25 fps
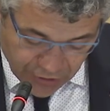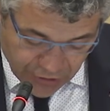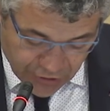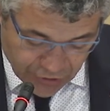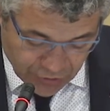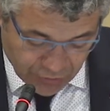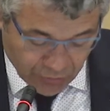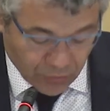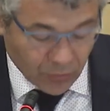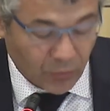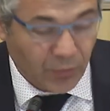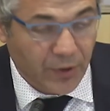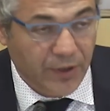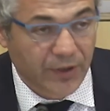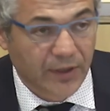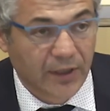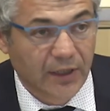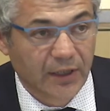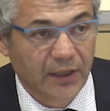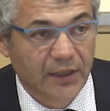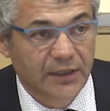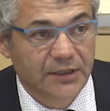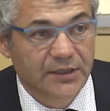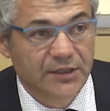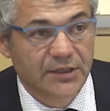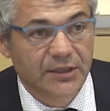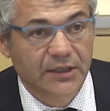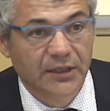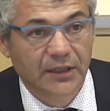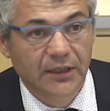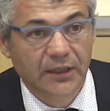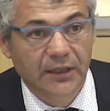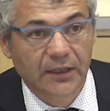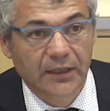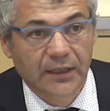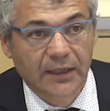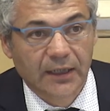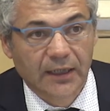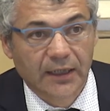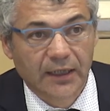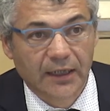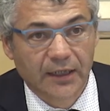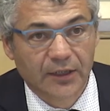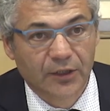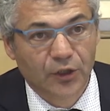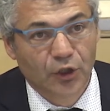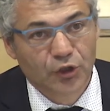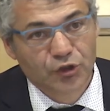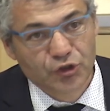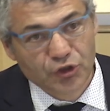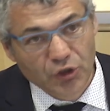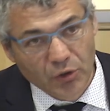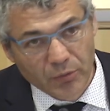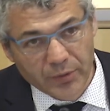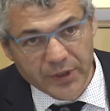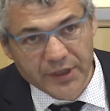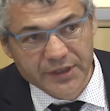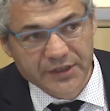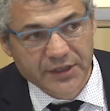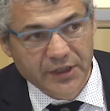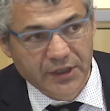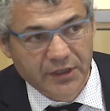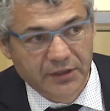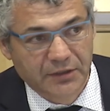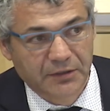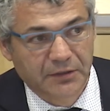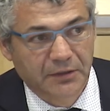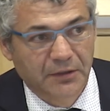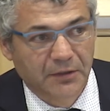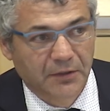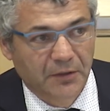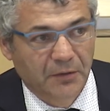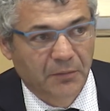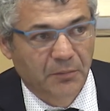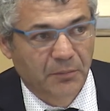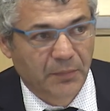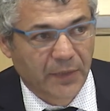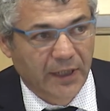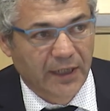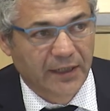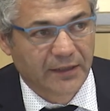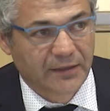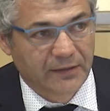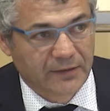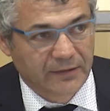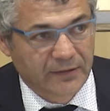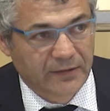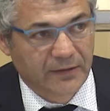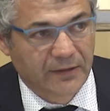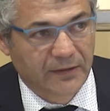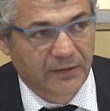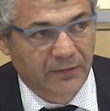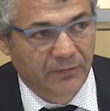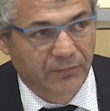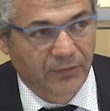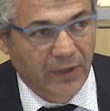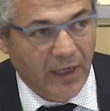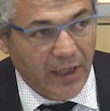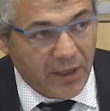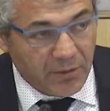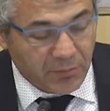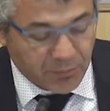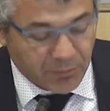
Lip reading: issue, we think it's not so easy, but very